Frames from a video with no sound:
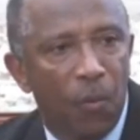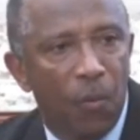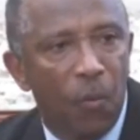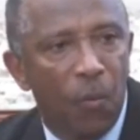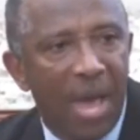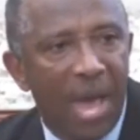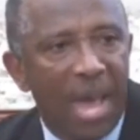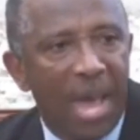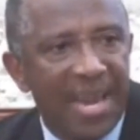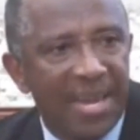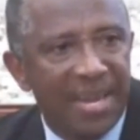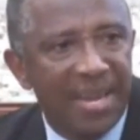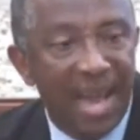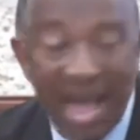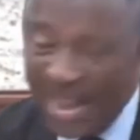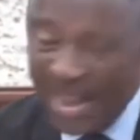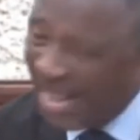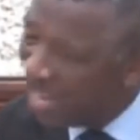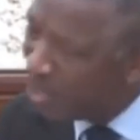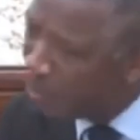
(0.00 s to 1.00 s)
When,
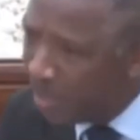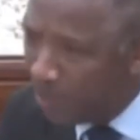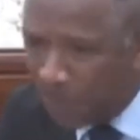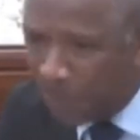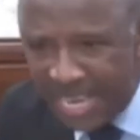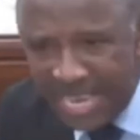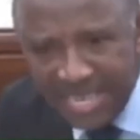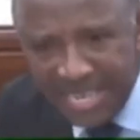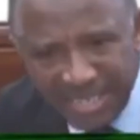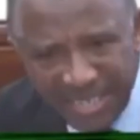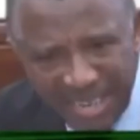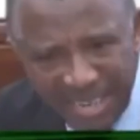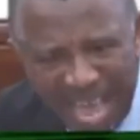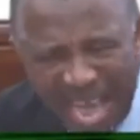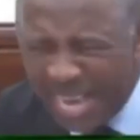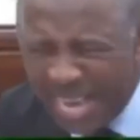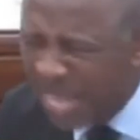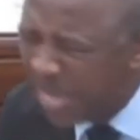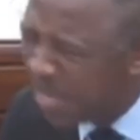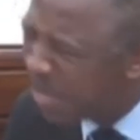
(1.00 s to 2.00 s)
and I
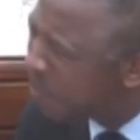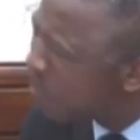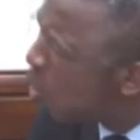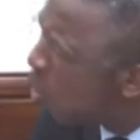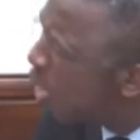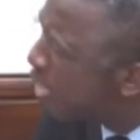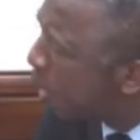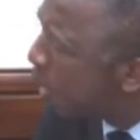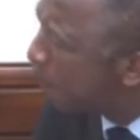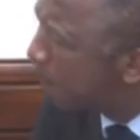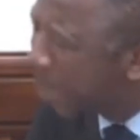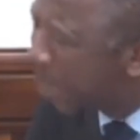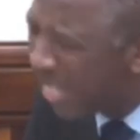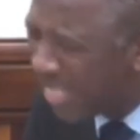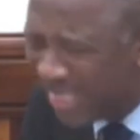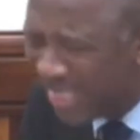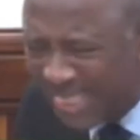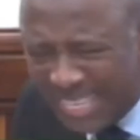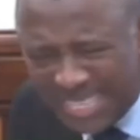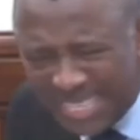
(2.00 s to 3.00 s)
repeat, and I am going to
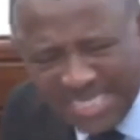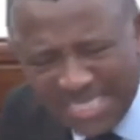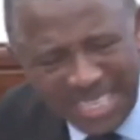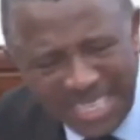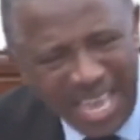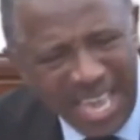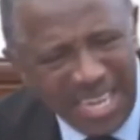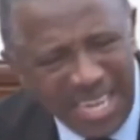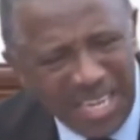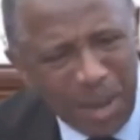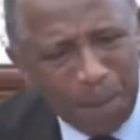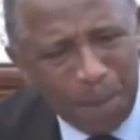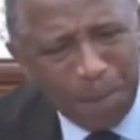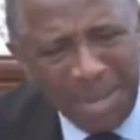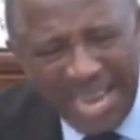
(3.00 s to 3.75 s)
put this in the